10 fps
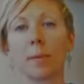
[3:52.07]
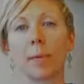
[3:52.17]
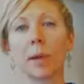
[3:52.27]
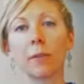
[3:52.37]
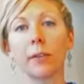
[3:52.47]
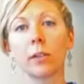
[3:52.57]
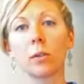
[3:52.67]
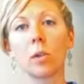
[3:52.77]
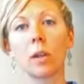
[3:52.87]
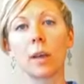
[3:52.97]
prepare for your
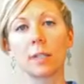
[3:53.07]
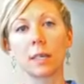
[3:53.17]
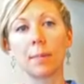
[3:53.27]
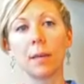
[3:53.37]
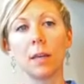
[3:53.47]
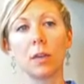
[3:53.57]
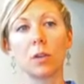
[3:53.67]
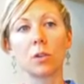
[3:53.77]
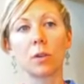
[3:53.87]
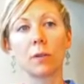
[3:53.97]
colonoscopy,
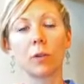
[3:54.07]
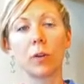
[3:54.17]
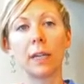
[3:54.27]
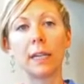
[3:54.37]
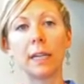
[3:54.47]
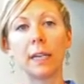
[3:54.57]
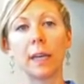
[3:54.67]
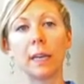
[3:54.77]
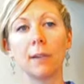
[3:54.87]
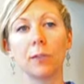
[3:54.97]
you should avoid eating
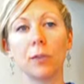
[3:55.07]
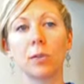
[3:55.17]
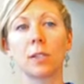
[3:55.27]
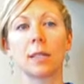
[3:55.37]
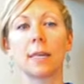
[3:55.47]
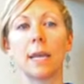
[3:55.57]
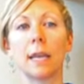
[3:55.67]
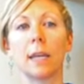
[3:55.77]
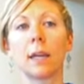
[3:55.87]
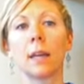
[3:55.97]
any foods
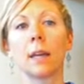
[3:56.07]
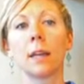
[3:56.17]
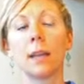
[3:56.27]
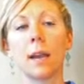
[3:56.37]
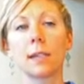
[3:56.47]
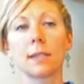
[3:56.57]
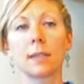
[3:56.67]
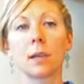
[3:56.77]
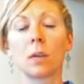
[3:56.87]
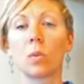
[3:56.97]
containing
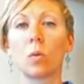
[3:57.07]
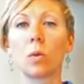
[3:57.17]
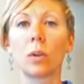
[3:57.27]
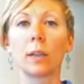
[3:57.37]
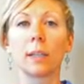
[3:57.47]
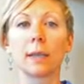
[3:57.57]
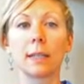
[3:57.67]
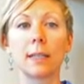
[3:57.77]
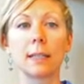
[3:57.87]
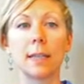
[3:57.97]
nuts, corn,
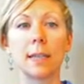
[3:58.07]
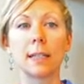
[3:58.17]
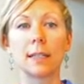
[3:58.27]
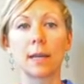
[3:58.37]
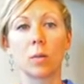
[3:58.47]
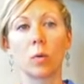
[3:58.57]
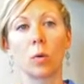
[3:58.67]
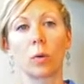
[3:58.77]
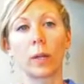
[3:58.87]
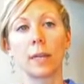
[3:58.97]
seeds, and whole
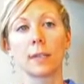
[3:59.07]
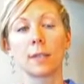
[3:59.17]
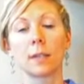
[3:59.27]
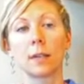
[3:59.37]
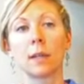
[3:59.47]
grains.